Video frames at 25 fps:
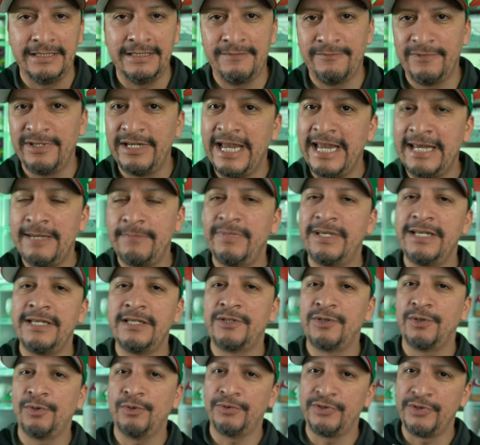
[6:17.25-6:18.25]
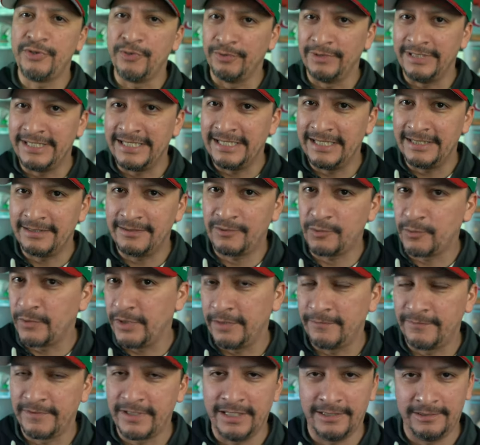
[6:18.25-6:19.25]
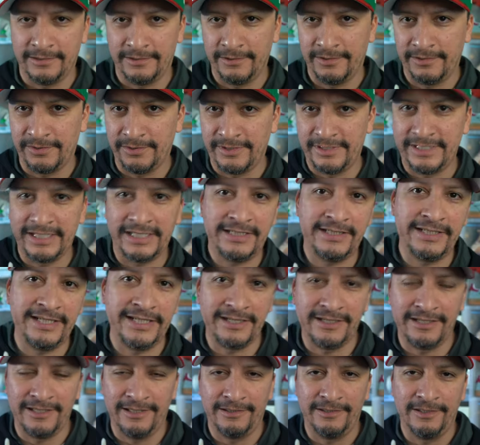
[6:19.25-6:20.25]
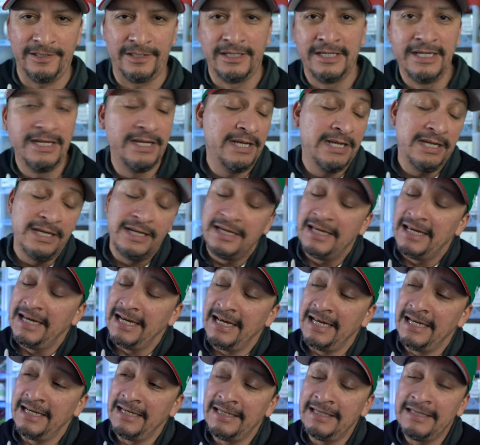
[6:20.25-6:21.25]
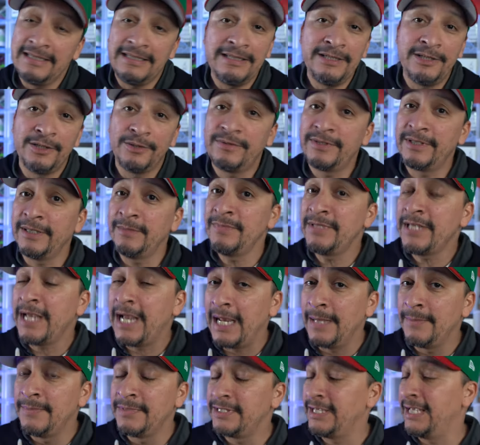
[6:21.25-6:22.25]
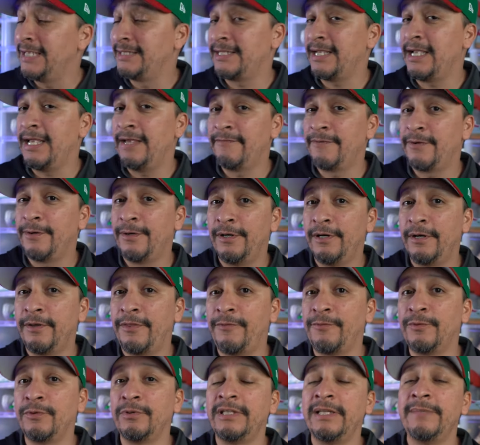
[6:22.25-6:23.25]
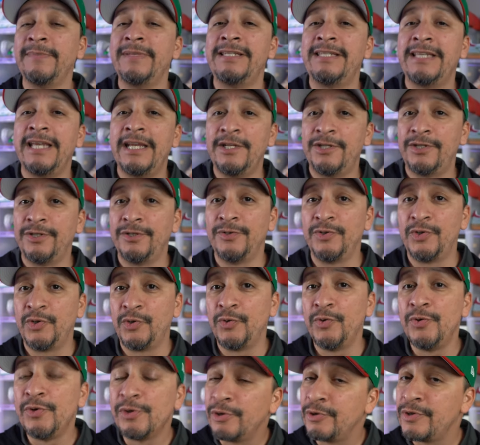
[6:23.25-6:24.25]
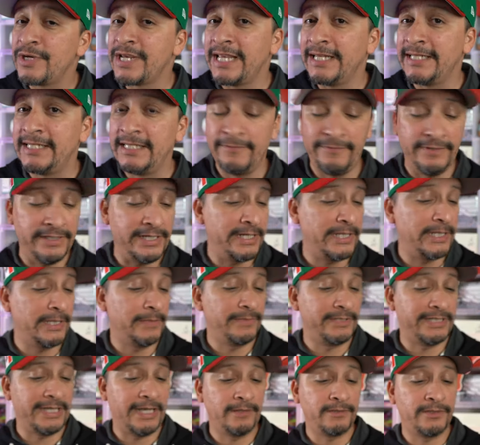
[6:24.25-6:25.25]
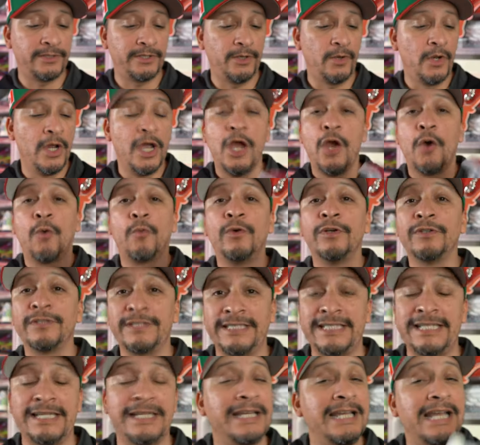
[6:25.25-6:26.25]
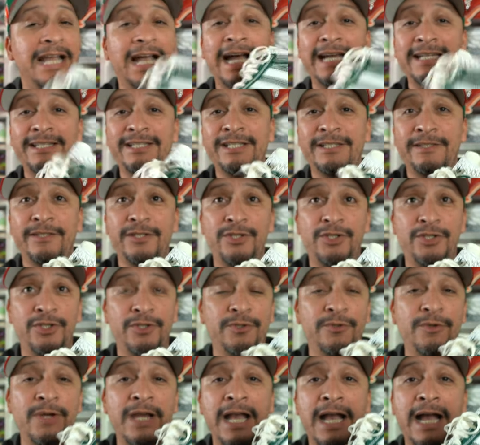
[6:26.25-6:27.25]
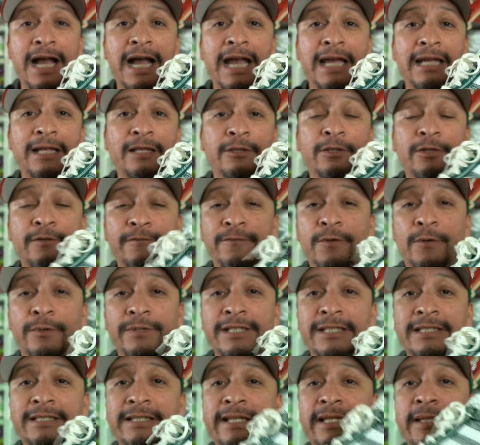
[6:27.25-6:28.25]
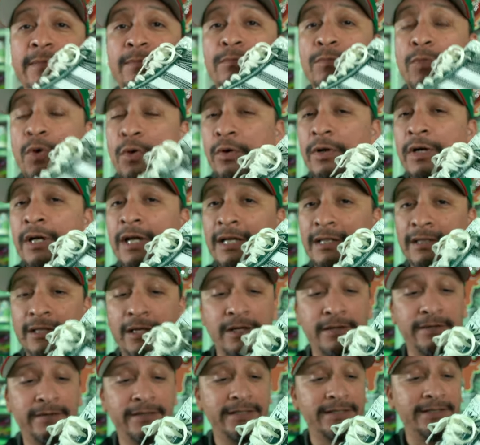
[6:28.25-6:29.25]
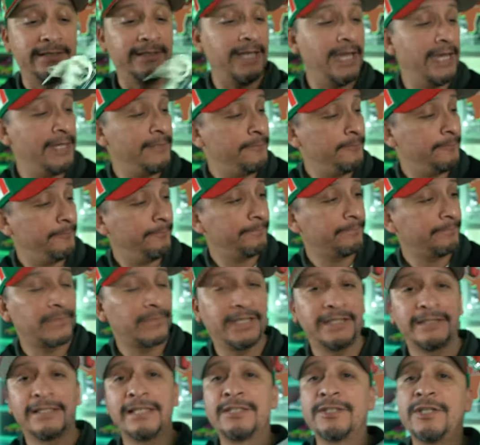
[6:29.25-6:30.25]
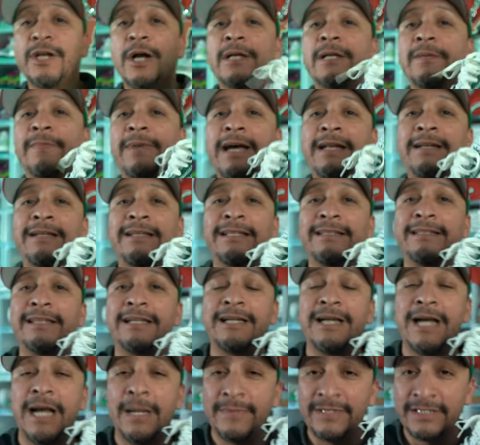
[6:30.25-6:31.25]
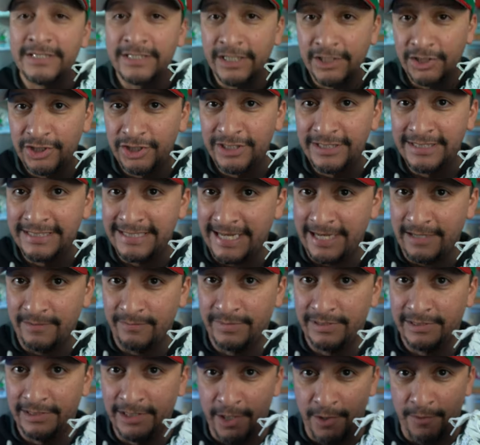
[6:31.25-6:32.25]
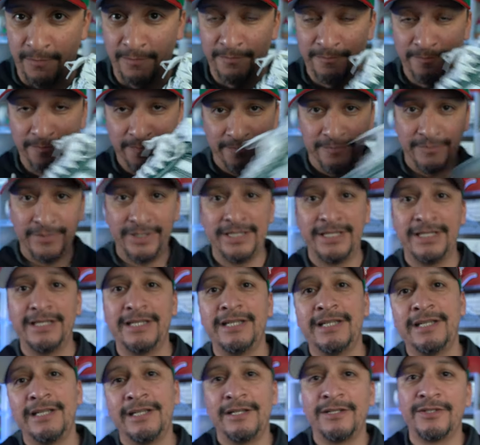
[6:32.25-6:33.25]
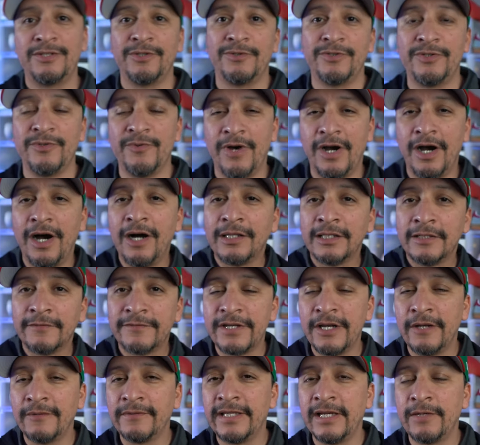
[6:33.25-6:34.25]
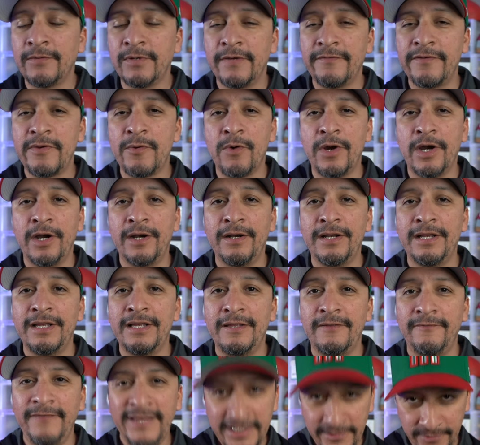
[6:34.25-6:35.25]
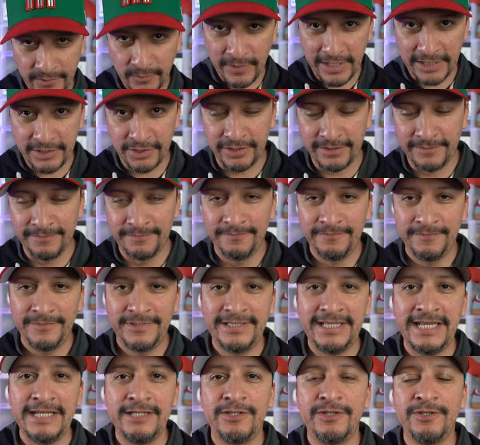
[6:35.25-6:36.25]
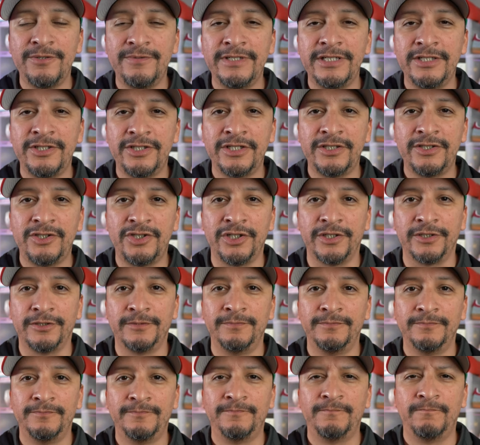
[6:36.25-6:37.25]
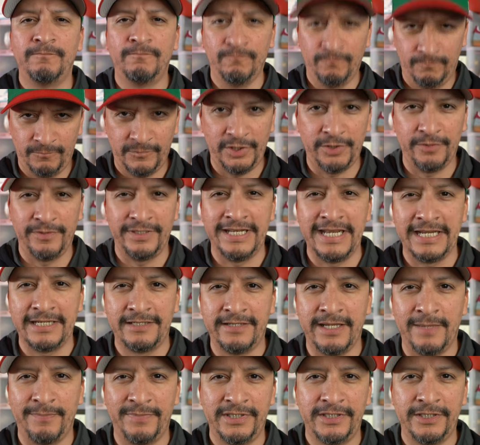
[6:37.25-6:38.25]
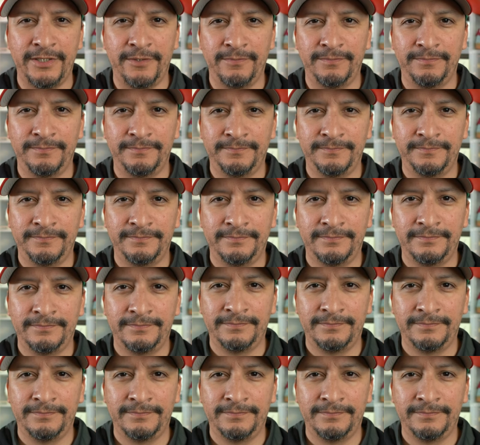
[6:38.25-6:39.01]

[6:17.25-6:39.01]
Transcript: We hate being told you only get 12 colors or 16 colors. And, you know, sometimes, as I've heard, through limitation, true creativity comes out. So we'll see. I dig this shoe. I look forward to seeing more along this line. Let's talk about it in the comment section down below. So to all of you out there wherever you are, thanks for watching. Stay tuned and just chill. Till the next episode.